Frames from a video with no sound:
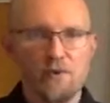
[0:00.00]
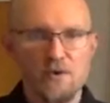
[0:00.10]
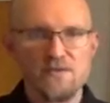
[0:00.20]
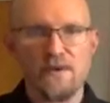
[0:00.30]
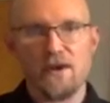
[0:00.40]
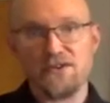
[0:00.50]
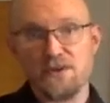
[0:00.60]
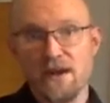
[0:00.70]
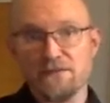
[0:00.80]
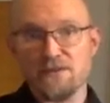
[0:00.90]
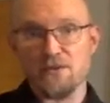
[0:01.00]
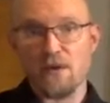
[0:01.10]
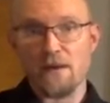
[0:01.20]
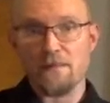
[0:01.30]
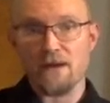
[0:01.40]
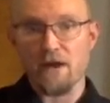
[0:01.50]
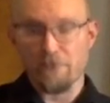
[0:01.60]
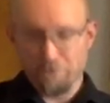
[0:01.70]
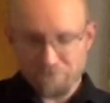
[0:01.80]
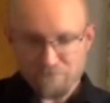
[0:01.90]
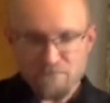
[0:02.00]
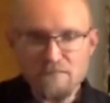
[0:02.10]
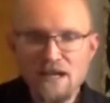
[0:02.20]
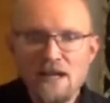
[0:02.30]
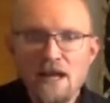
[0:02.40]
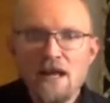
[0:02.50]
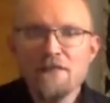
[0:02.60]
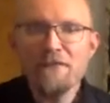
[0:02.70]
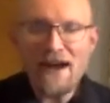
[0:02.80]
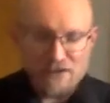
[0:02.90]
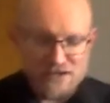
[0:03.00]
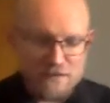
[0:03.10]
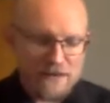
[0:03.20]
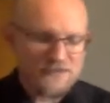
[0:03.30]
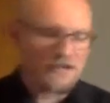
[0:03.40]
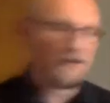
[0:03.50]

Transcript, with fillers: that, of course, we also have to do quite a bit of. The final instrument